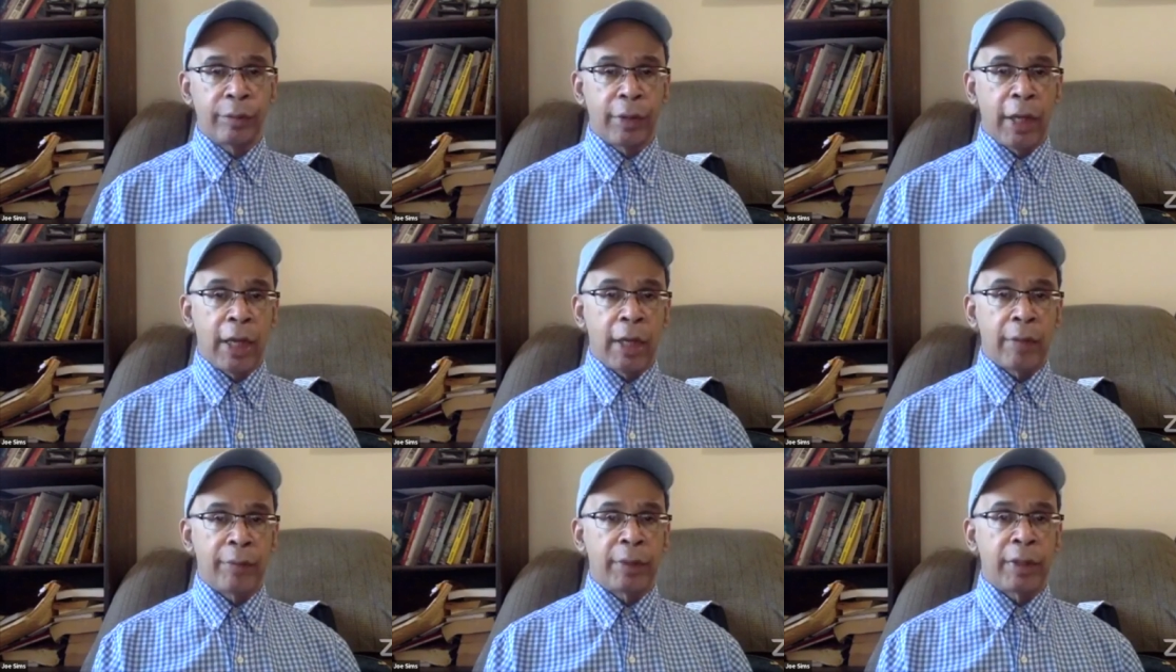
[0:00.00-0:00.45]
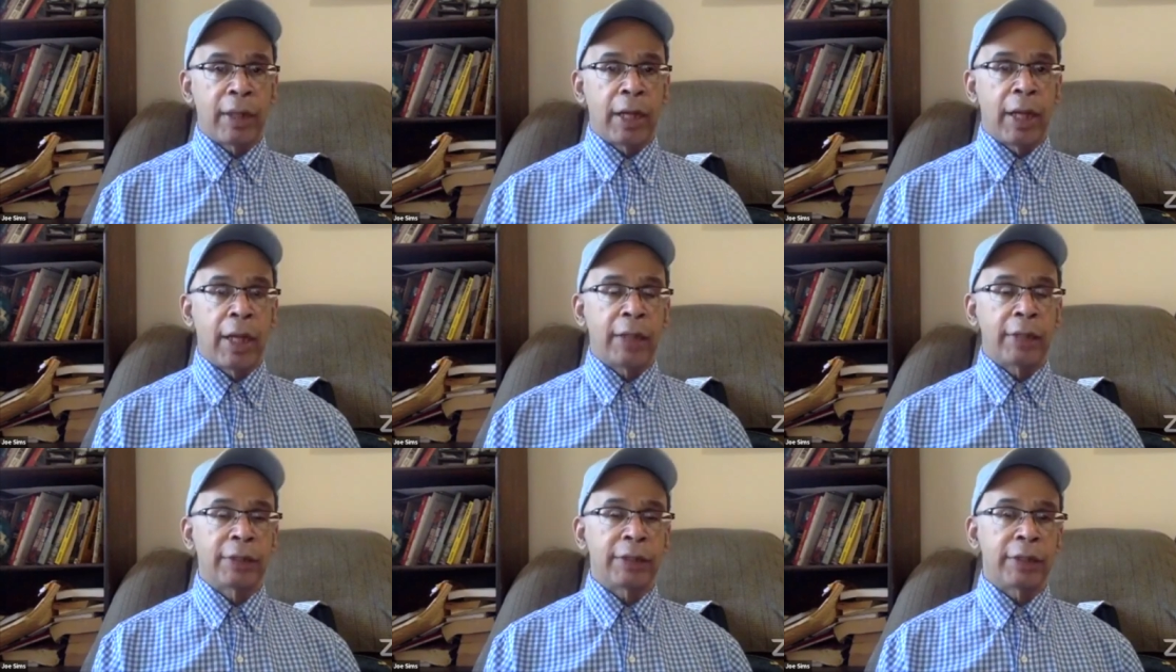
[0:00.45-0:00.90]
Albert
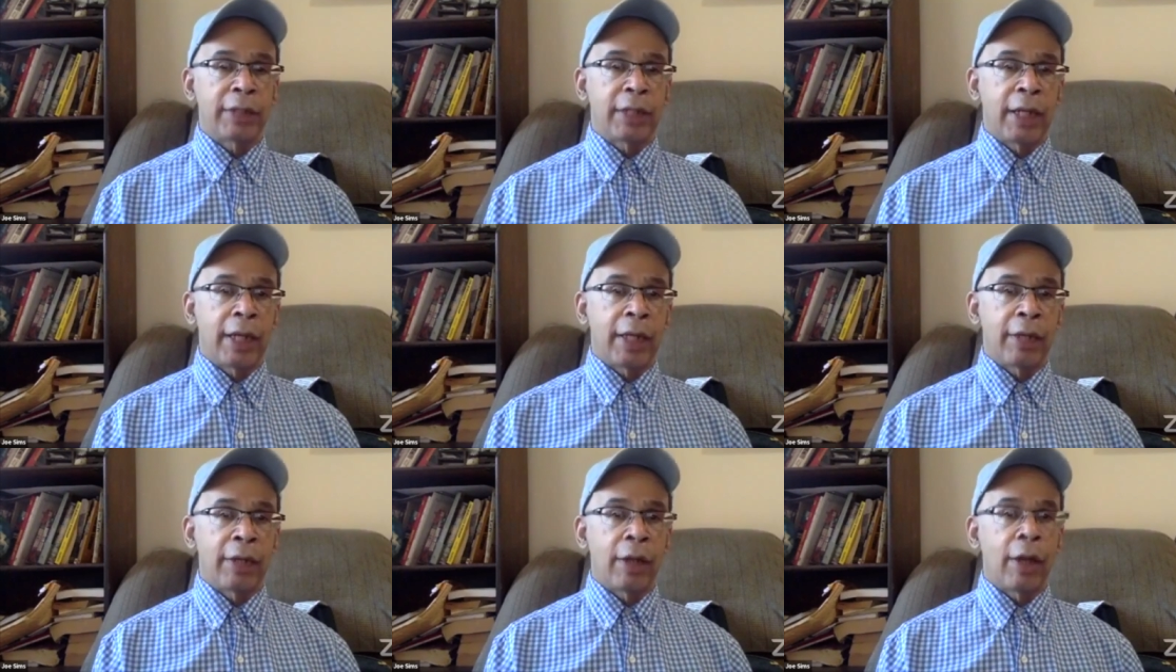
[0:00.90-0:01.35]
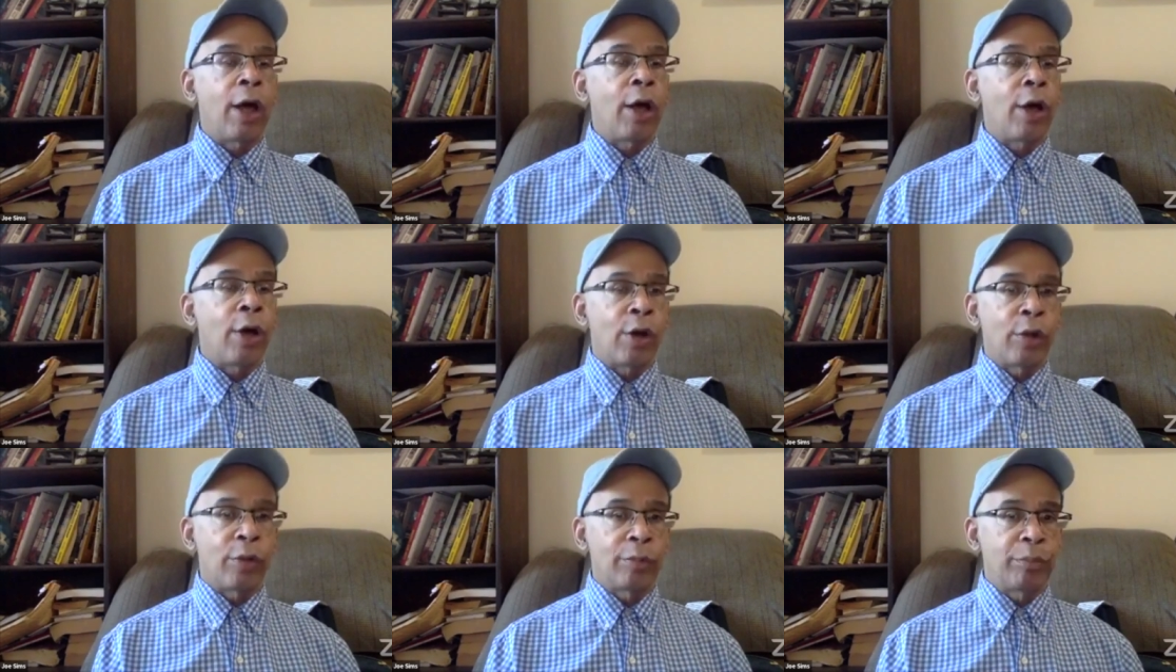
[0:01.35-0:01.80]
Einstein,
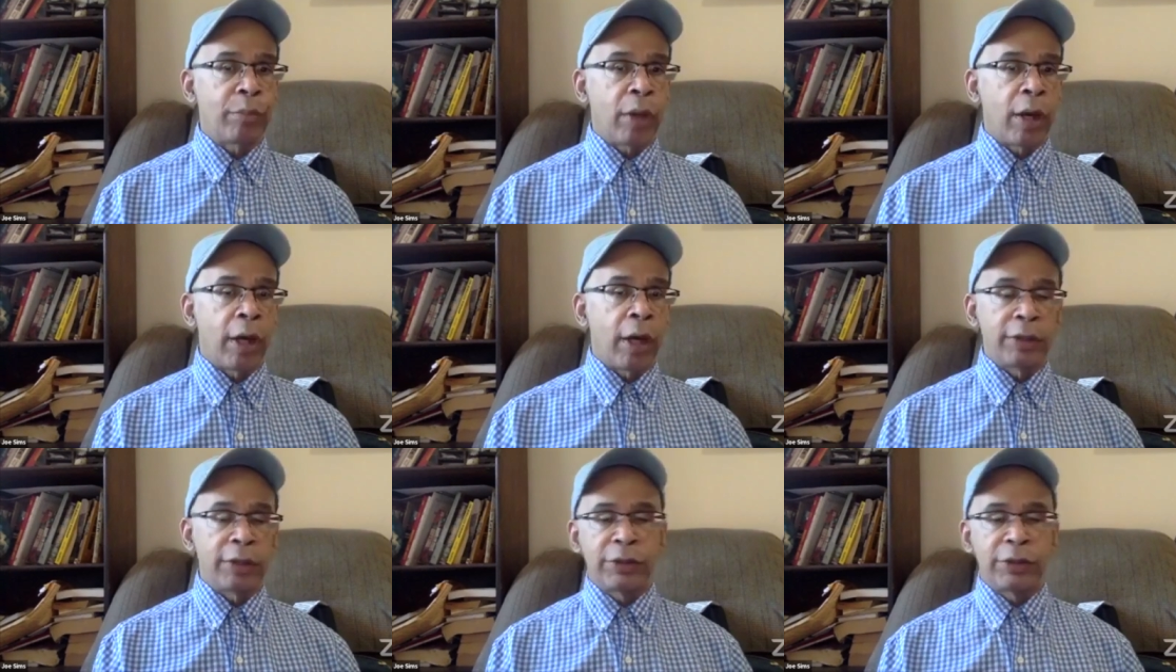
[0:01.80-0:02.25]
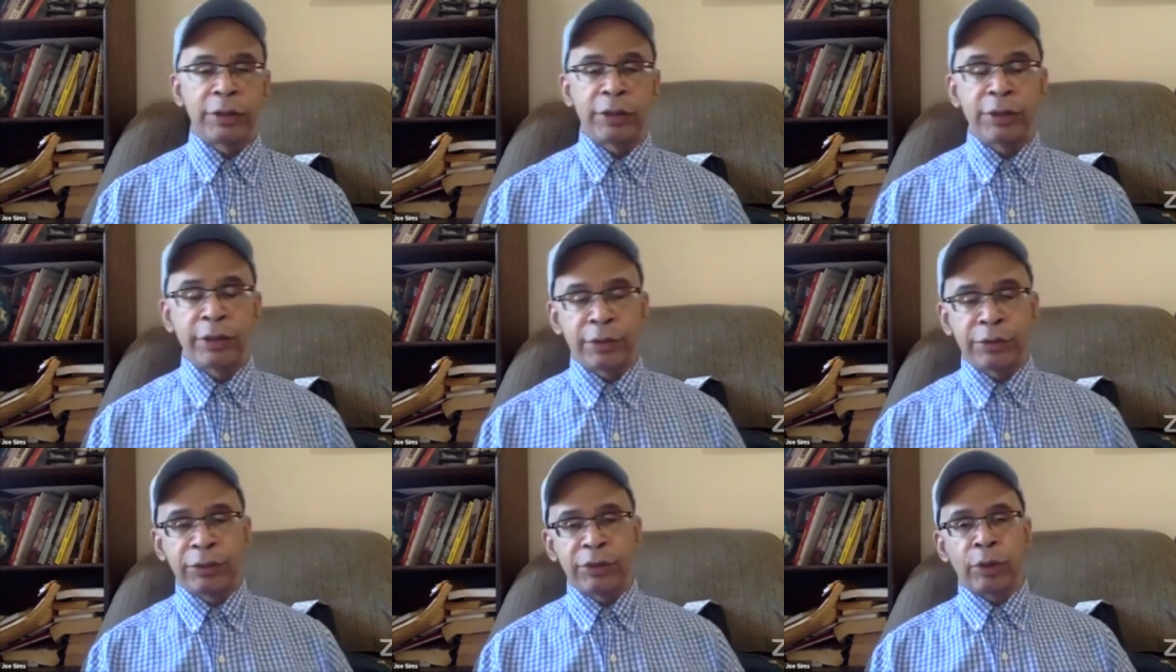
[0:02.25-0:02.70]
all
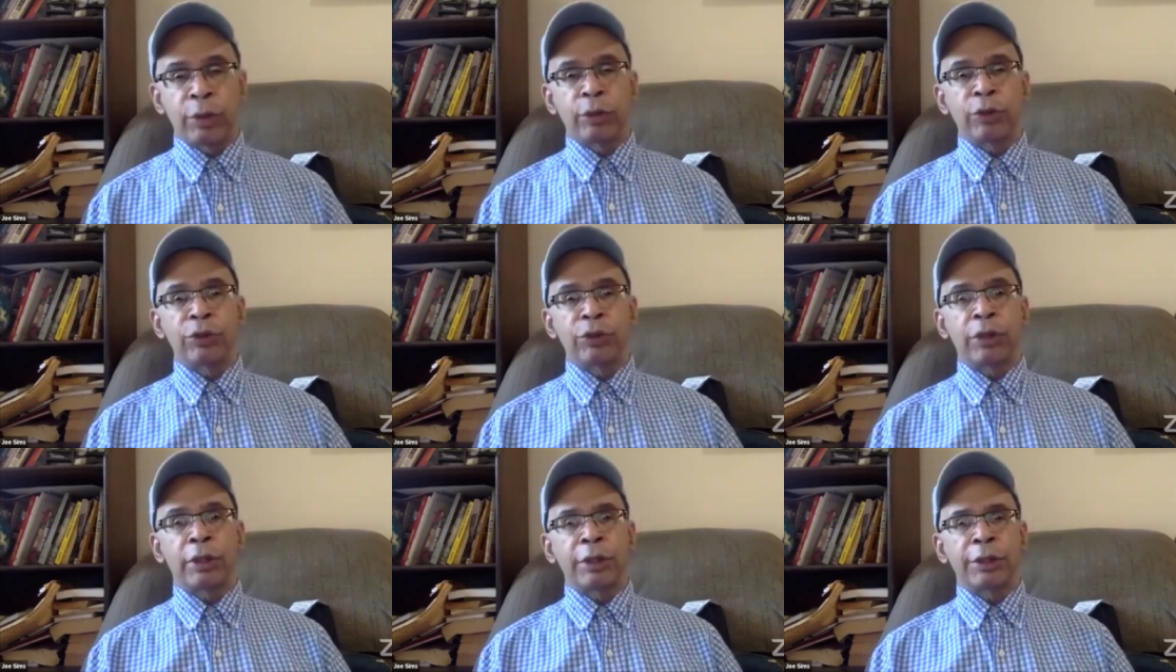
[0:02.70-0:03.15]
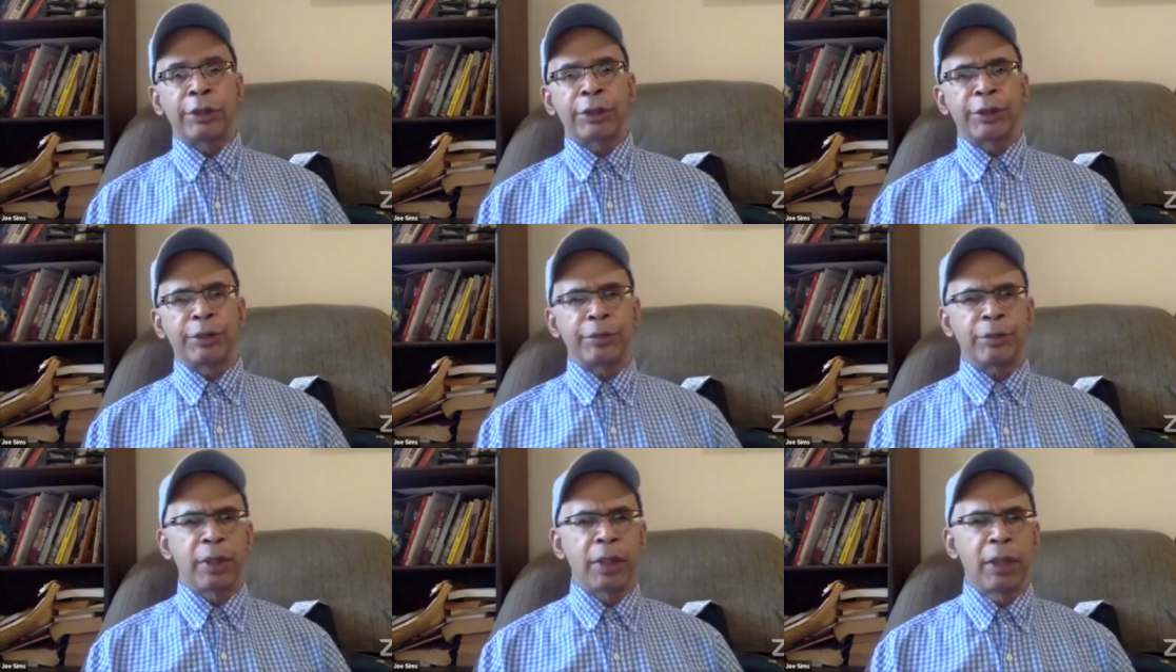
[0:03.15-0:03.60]
partisans of
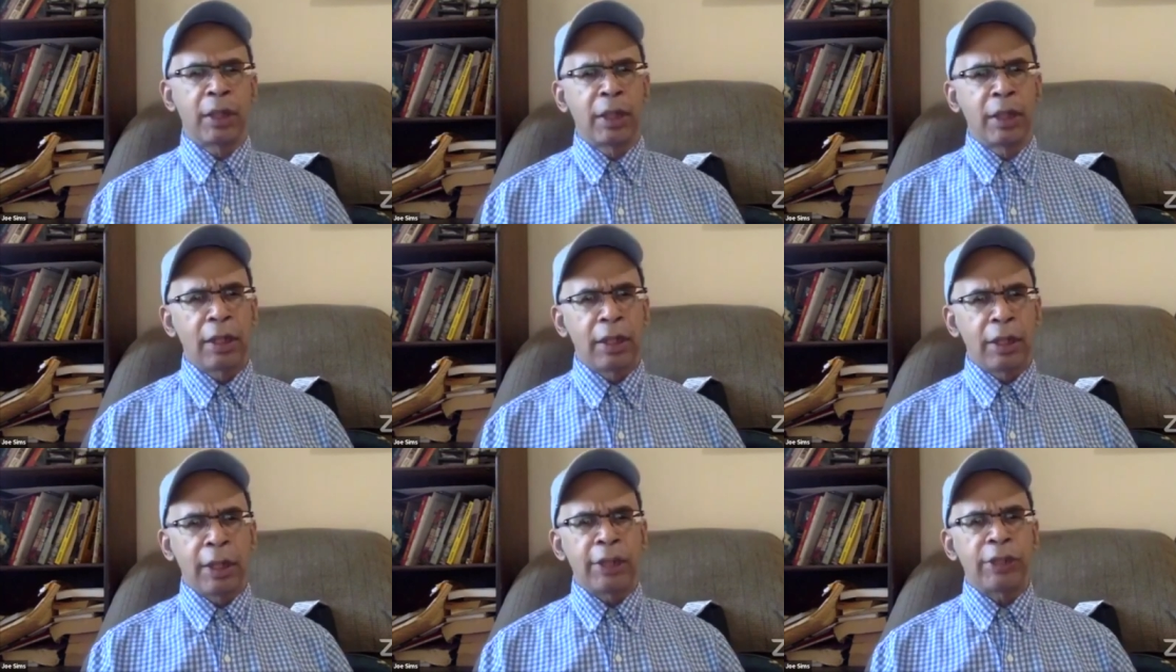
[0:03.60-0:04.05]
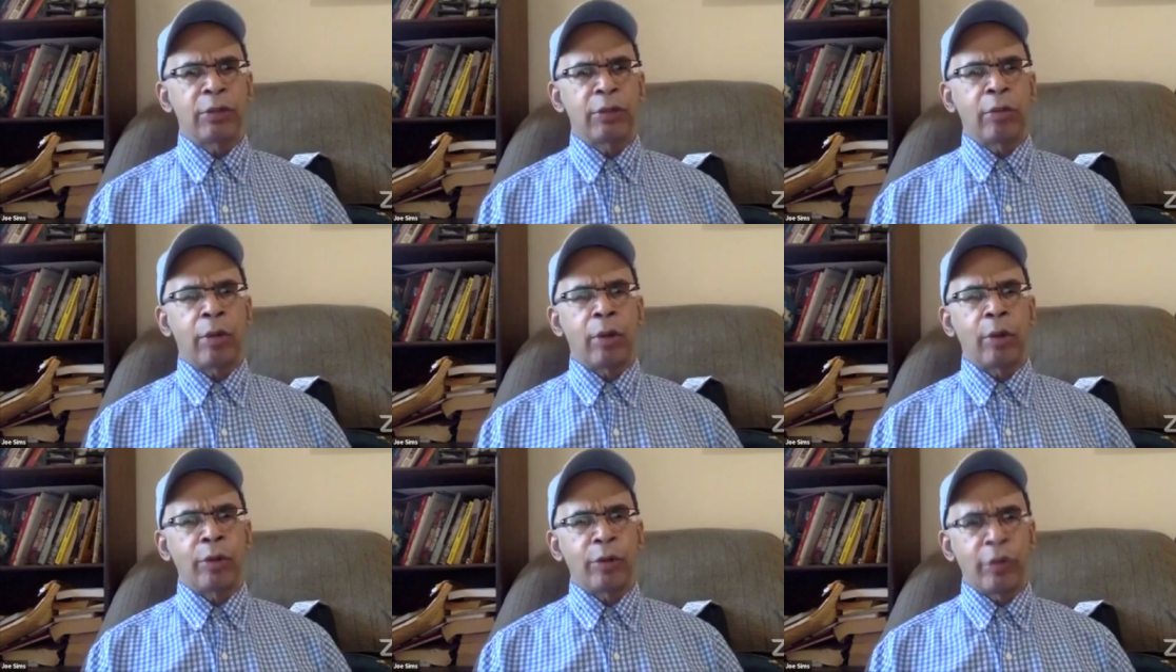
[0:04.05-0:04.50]
socialism. Let's
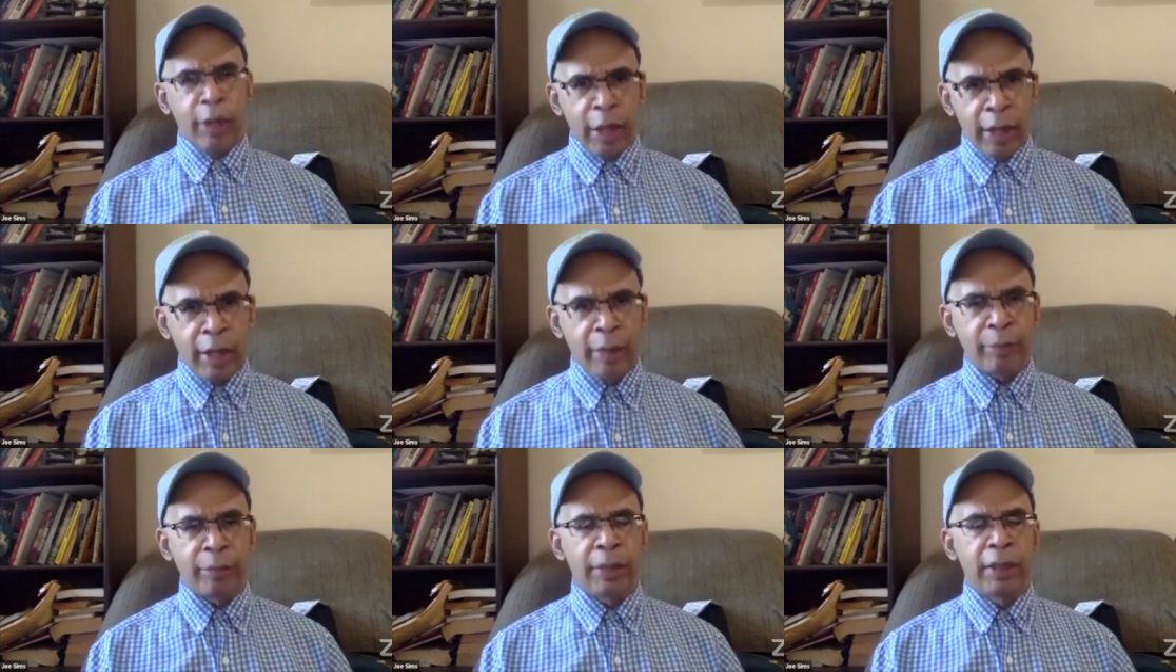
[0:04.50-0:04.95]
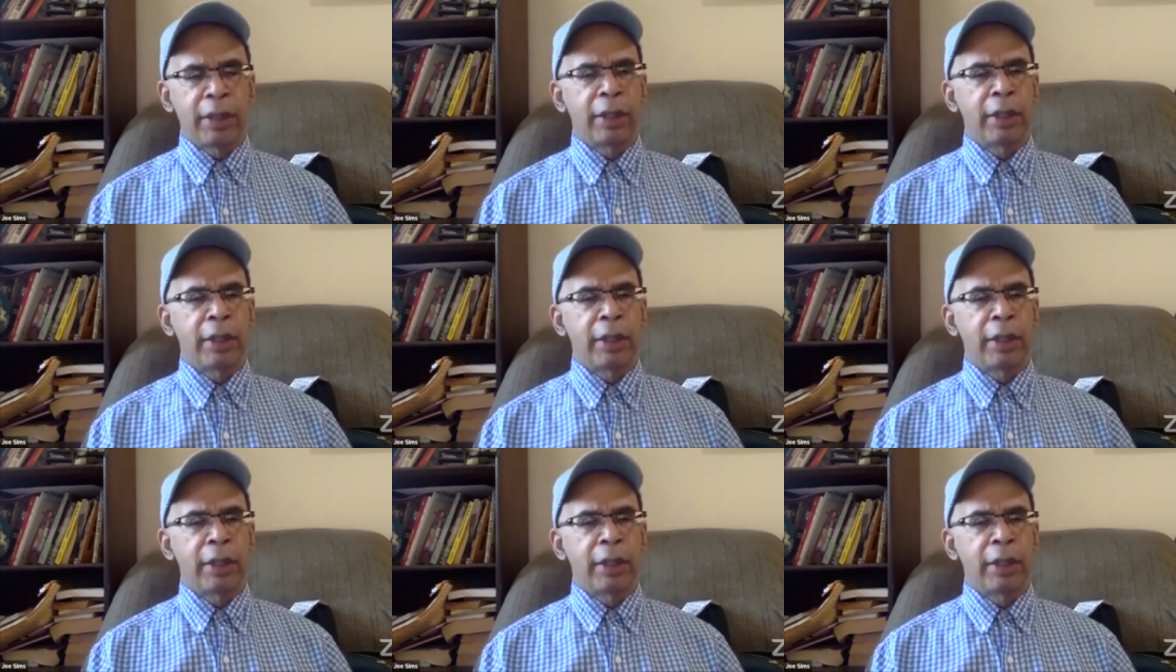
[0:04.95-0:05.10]
quote them.